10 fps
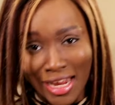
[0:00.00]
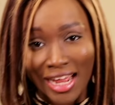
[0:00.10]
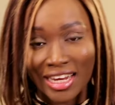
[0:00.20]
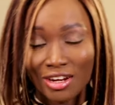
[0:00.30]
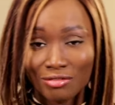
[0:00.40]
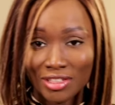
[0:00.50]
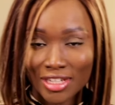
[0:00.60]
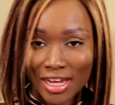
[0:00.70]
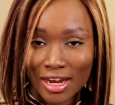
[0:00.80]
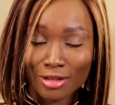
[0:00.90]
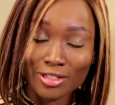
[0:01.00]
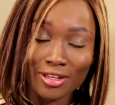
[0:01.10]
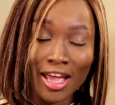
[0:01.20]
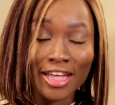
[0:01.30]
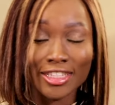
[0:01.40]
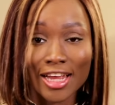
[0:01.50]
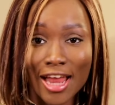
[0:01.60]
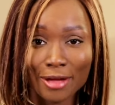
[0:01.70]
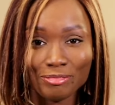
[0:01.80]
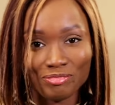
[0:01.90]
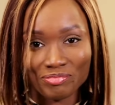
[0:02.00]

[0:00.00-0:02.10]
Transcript: Then at the end of the dinner, tell her,